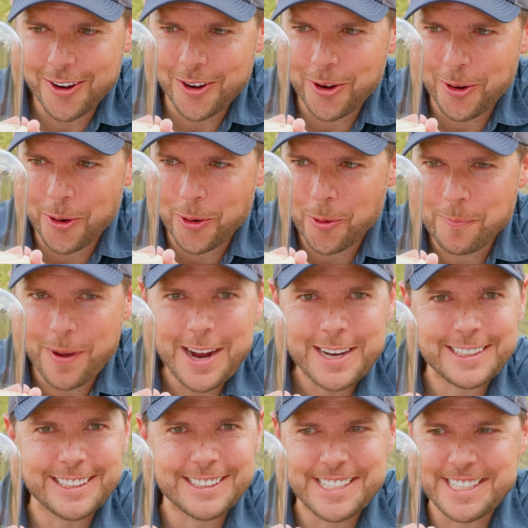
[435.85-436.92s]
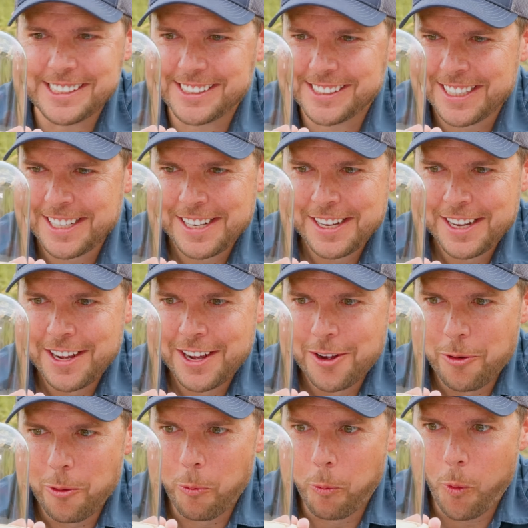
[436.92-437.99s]
Oh my goodness.
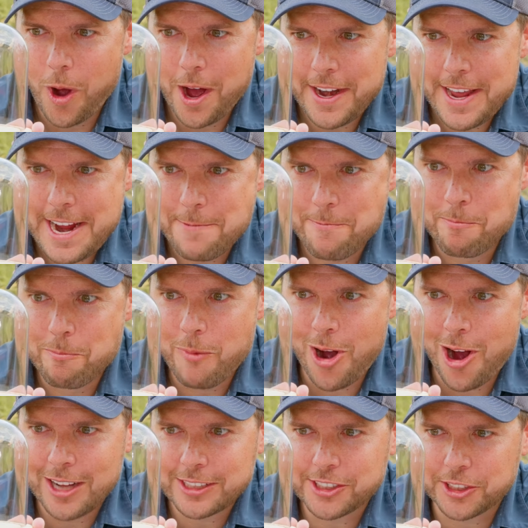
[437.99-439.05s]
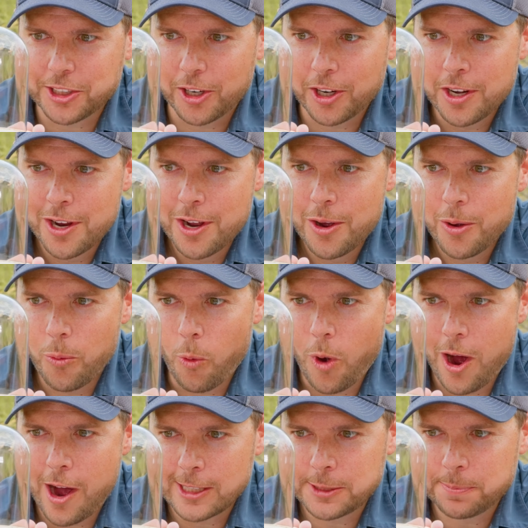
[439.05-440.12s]
What a monster
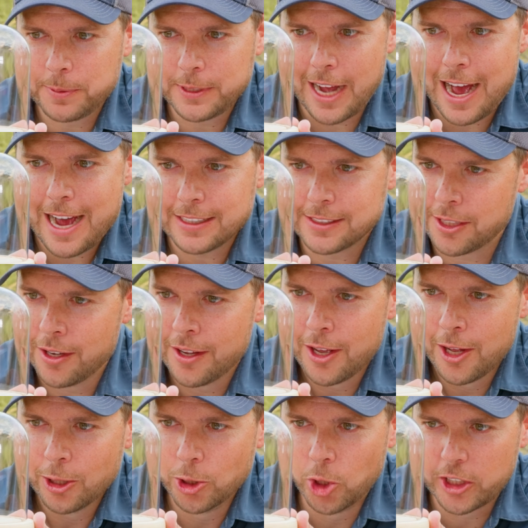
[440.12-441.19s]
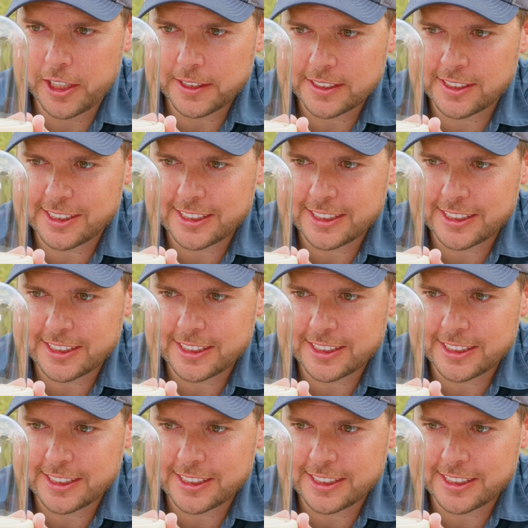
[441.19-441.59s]
wasp. Guys, look at the